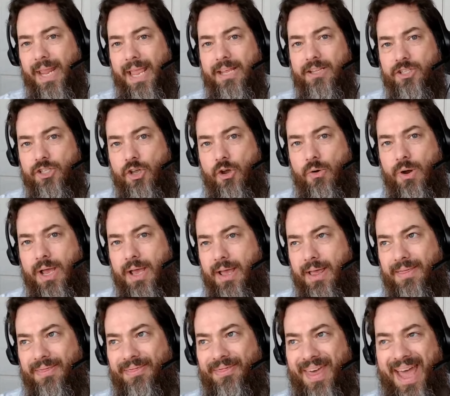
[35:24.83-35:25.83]
And so
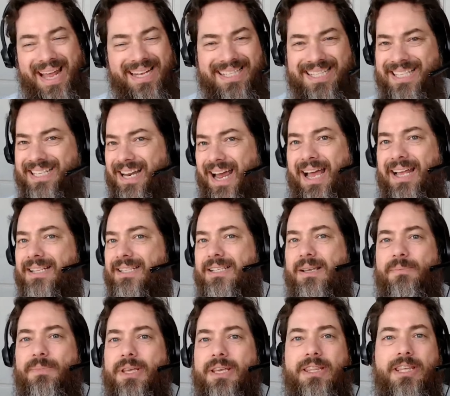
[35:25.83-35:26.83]
that's not
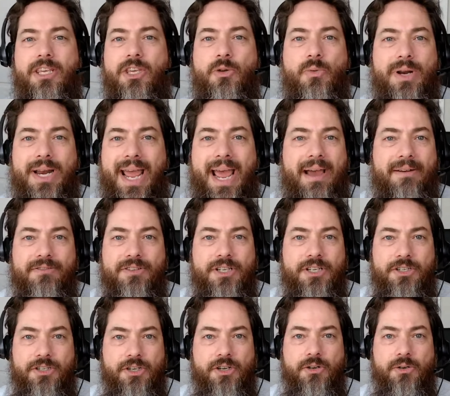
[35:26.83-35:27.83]
something that you would have
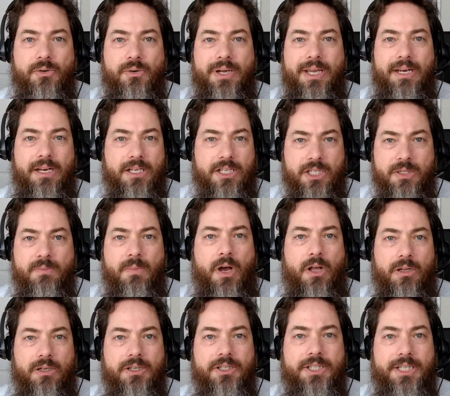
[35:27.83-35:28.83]
to do in a
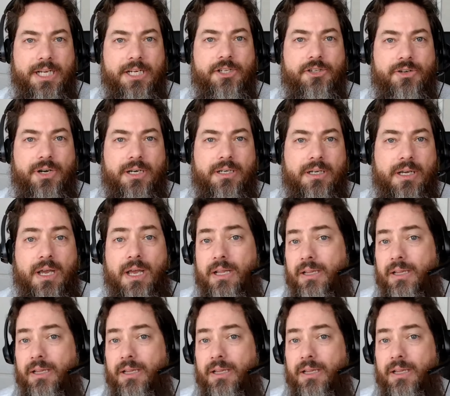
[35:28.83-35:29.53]
smaller district.